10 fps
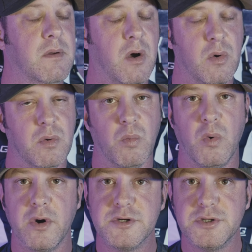on
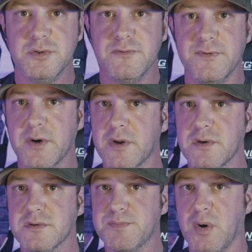1 or 2
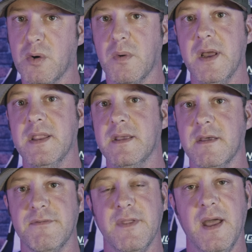photos per wedding,
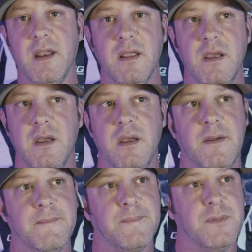if that,
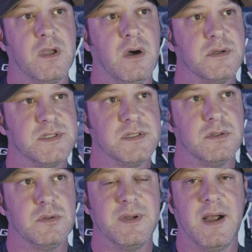the cost is a
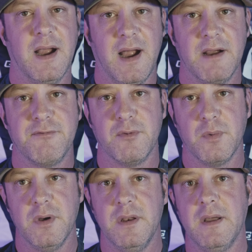little bit high for
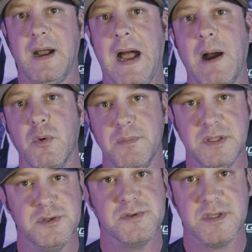what I would be
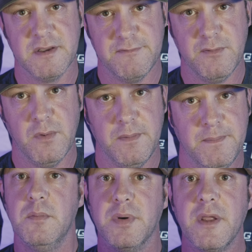using it for.
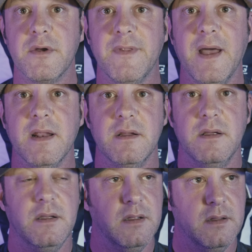But other than that,
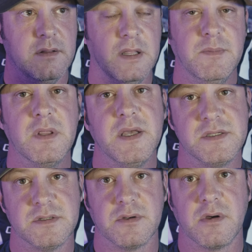the
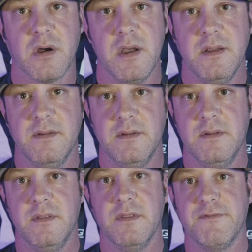emulations are great.
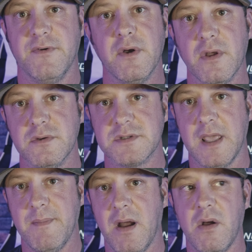The photos
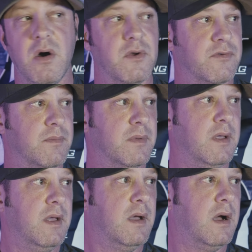came out awesome.
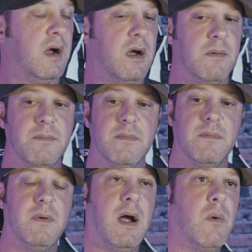
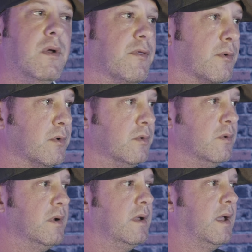I went
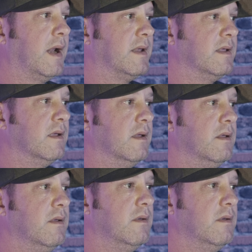through and I did